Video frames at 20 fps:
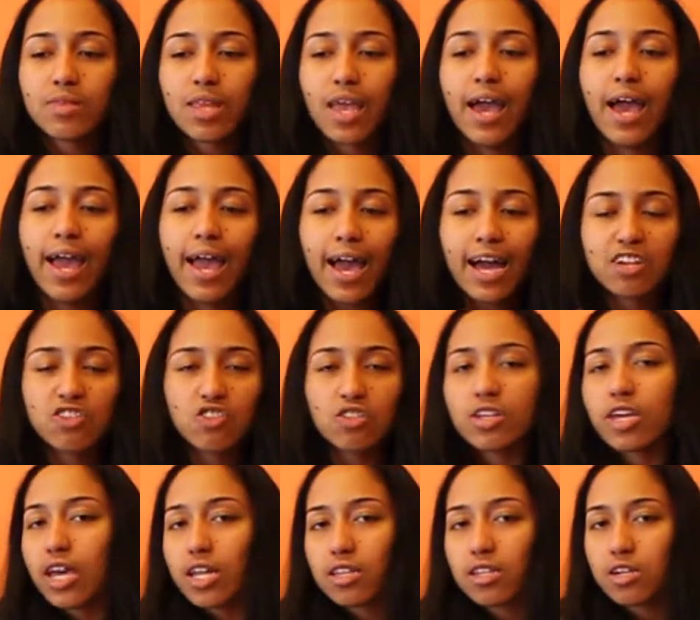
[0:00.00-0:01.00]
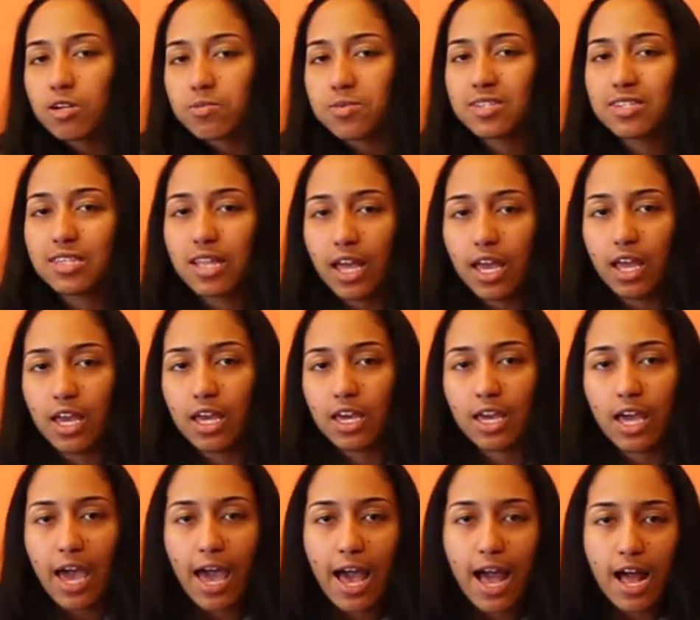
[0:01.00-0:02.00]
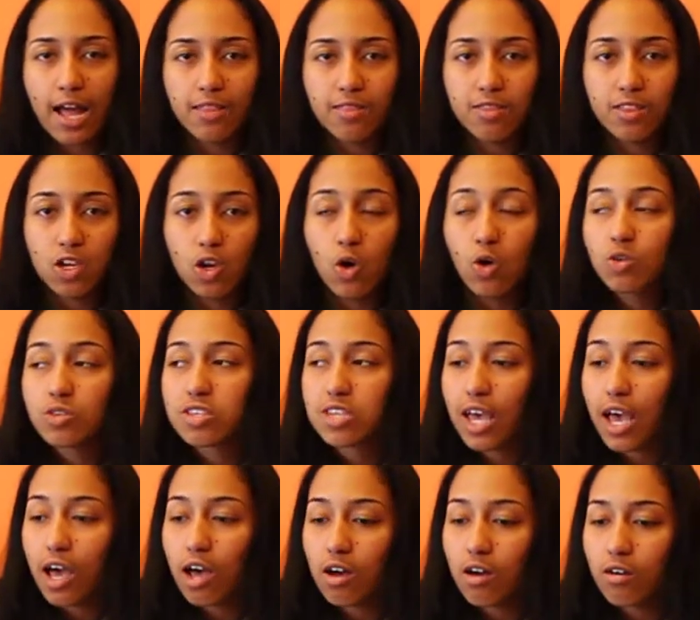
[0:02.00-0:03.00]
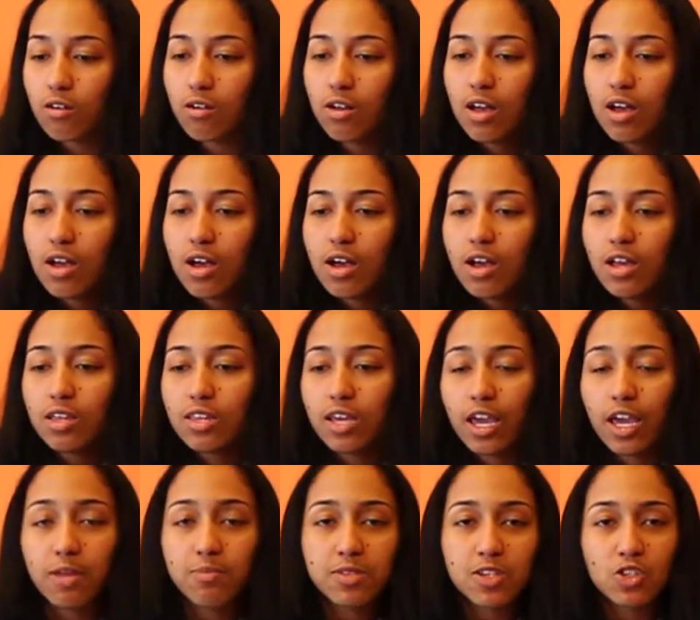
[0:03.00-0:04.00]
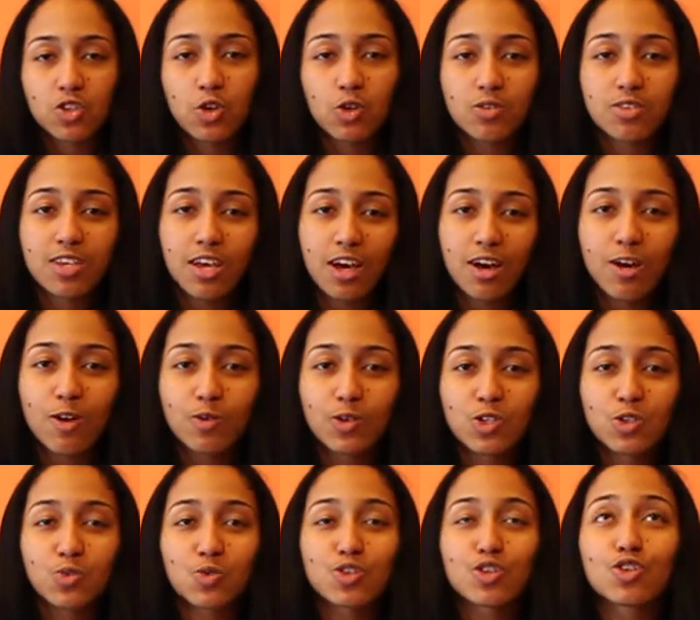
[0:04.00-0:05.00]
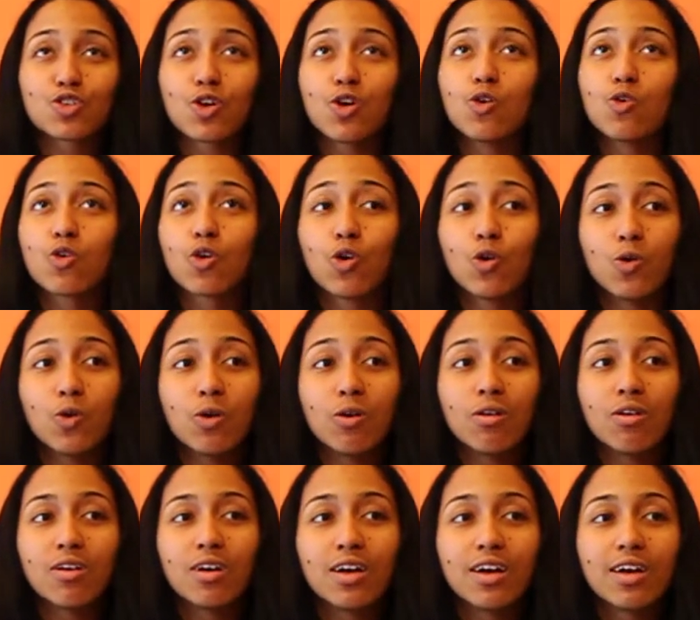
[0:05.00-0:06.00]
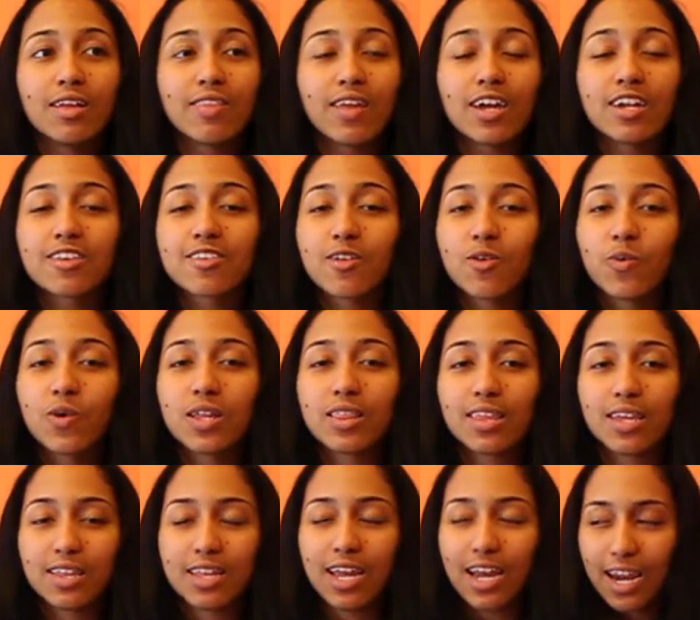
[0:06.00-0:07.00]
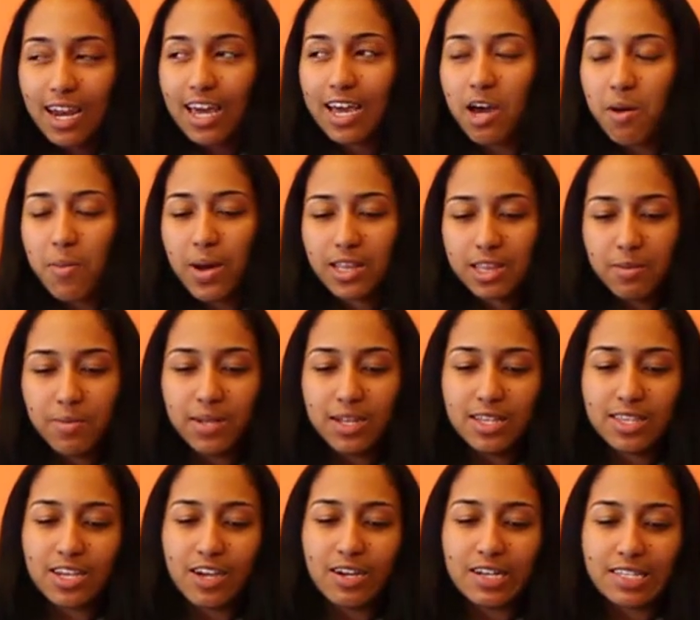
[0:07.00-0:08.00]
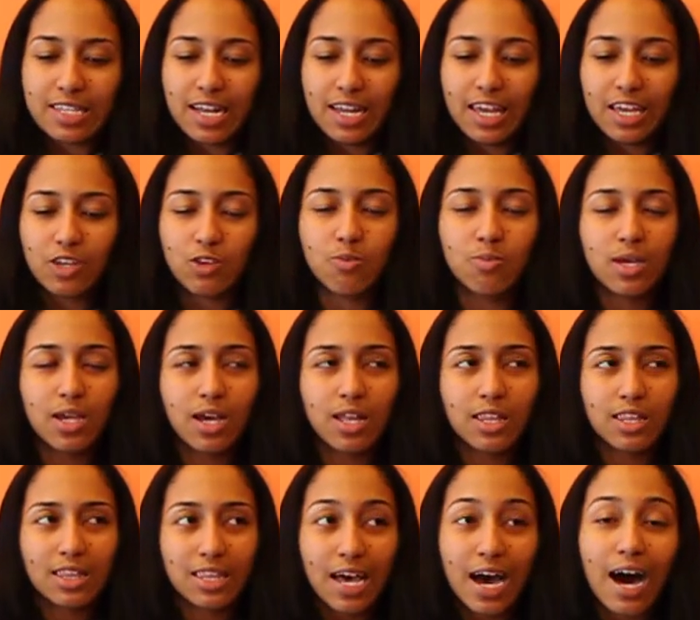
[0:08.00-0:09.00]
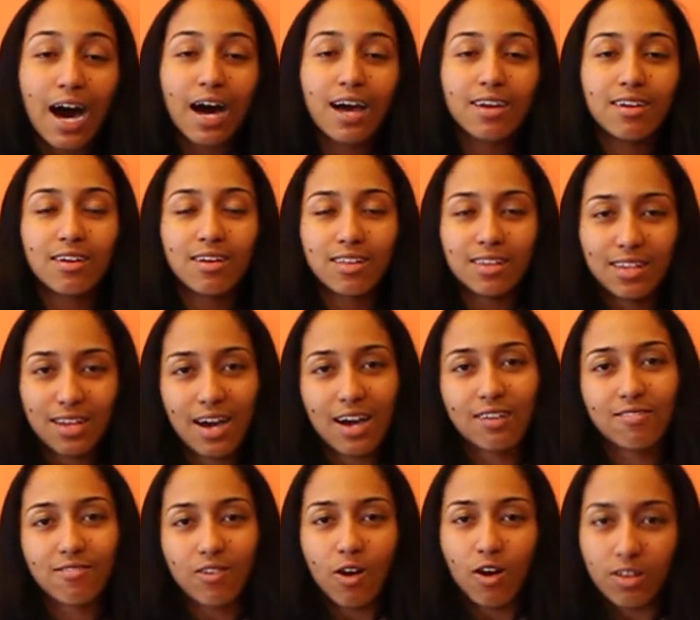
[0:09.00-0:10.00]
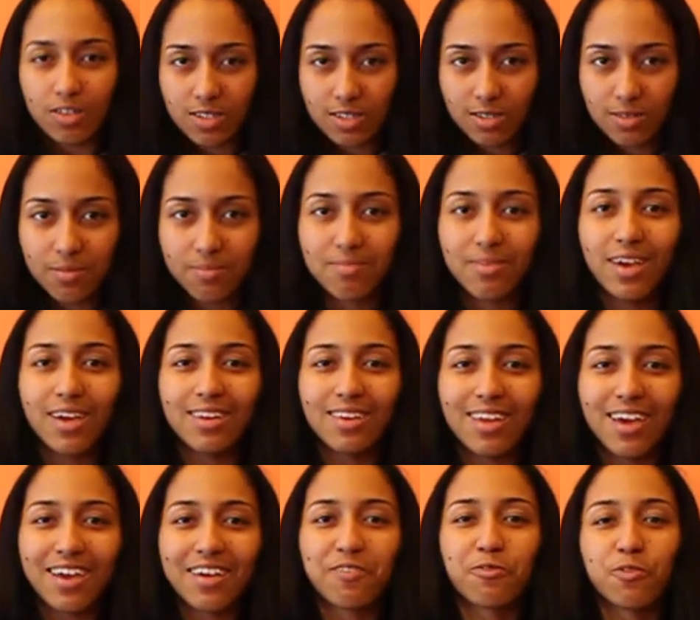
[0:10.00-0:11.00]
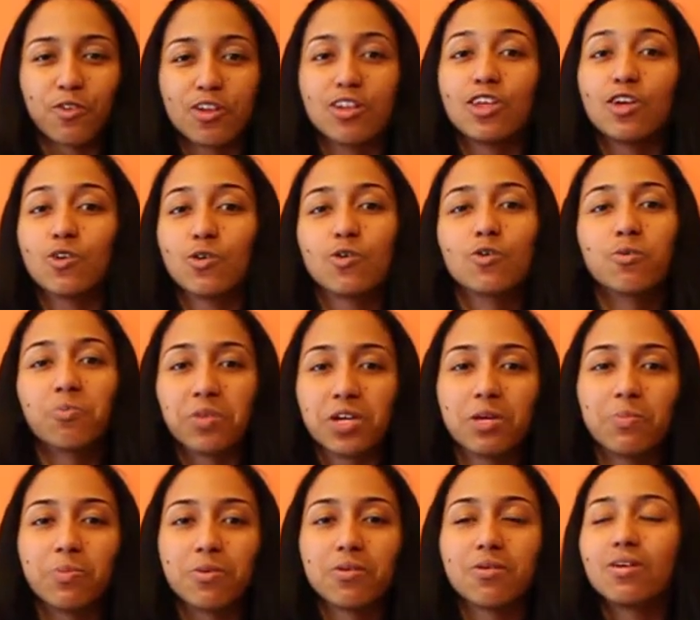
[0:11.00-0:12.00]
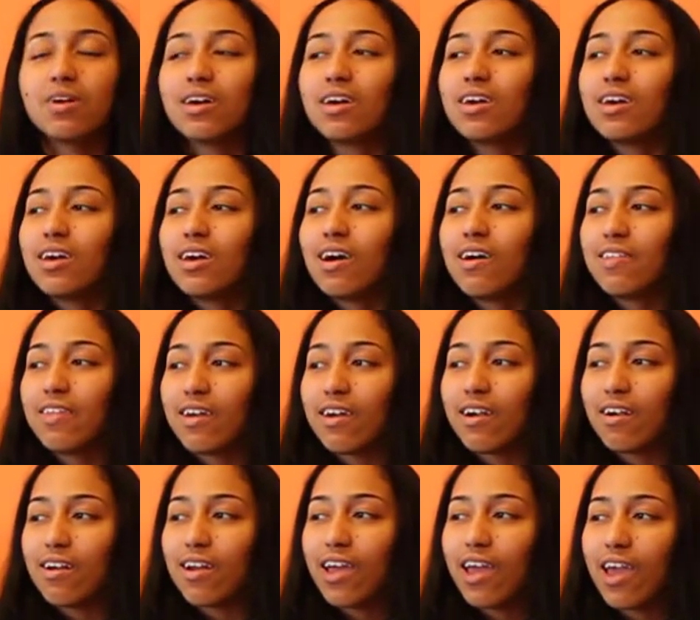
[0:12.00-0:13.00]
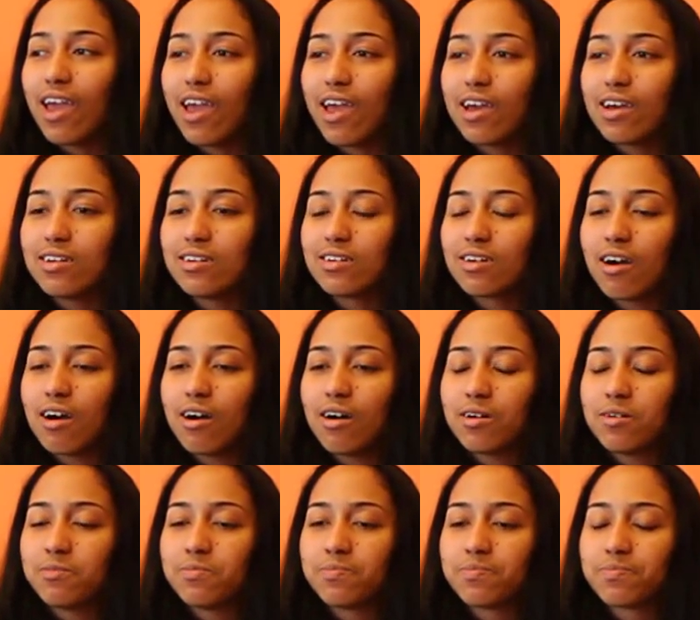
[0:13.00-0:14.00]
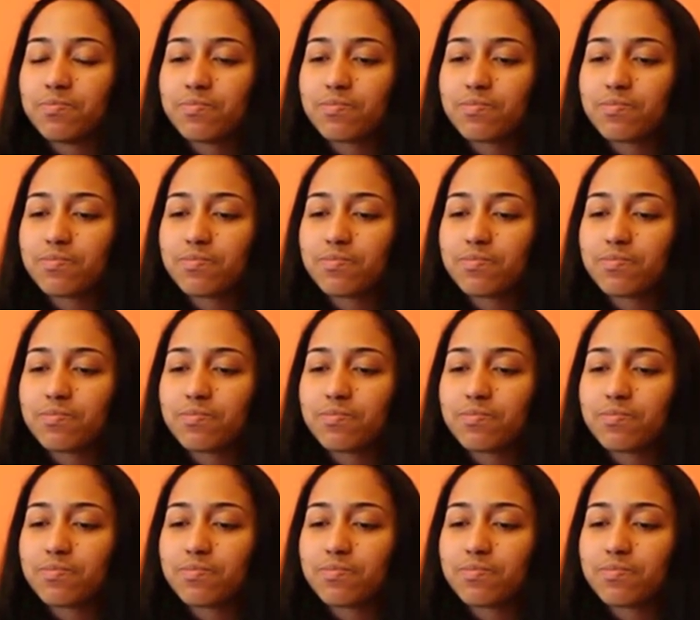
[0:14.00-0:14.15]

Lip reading: actually ended up staying at the hotel, the Hamptons Hotel, which was so cool. That is the one thing that I like about the military, is that like you meet a lot of awesome and like really cool people there. And